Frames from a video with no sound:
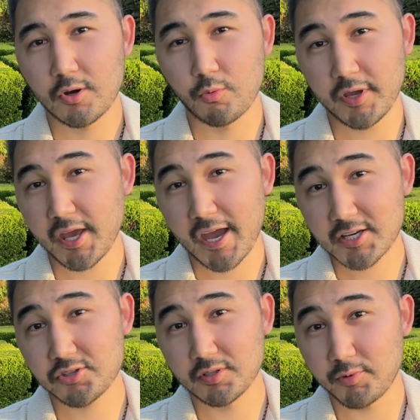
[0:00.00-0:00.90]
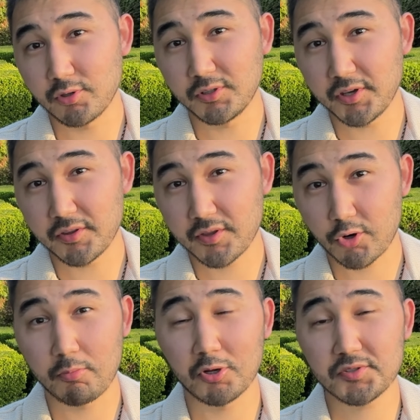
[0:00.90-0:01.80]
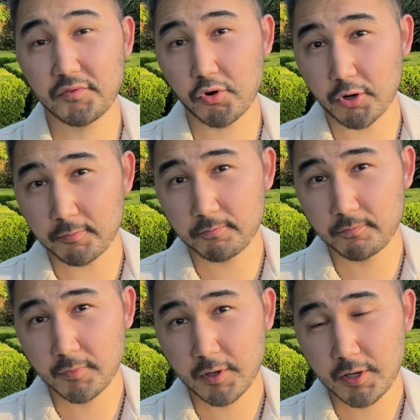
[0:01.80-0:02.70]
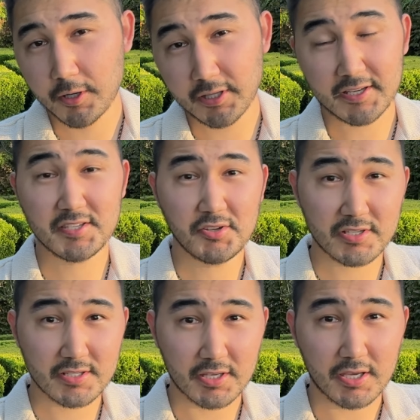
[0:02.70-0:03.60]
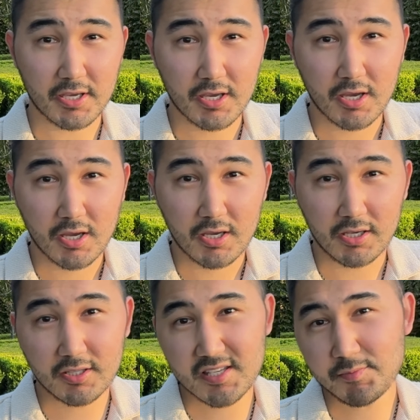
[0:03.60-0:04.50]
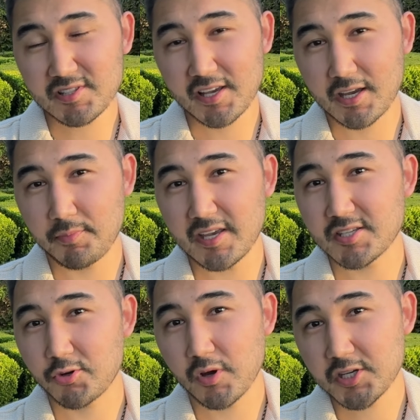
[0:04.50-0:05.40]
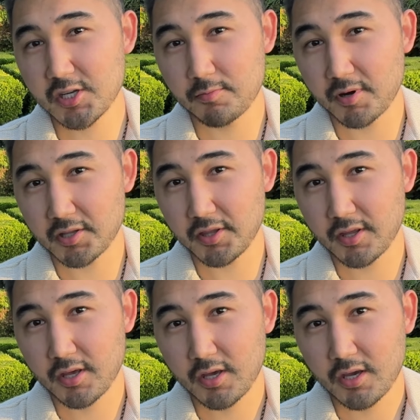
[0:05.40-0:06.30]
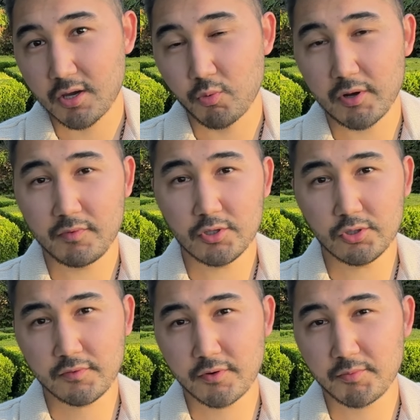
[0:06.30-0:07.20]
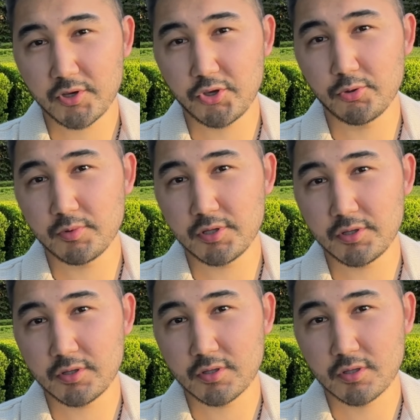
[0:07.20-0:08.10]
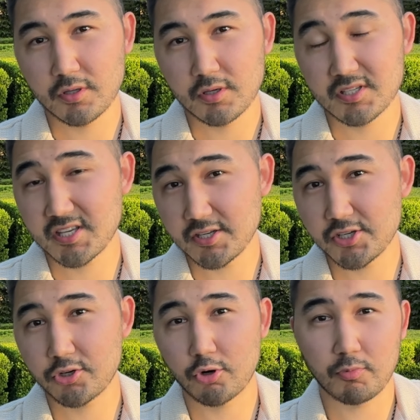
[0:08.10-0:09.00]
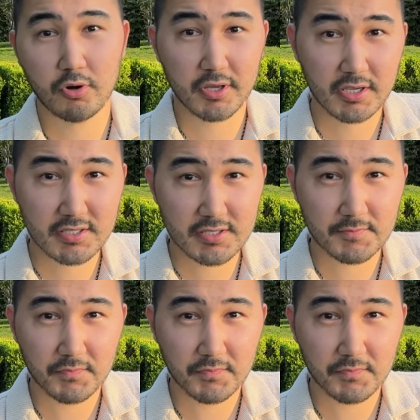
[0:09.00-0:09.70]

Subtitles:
we actually building the robots for? Like seriously, it seems like a basic question, but when we look from the human-centric robotics,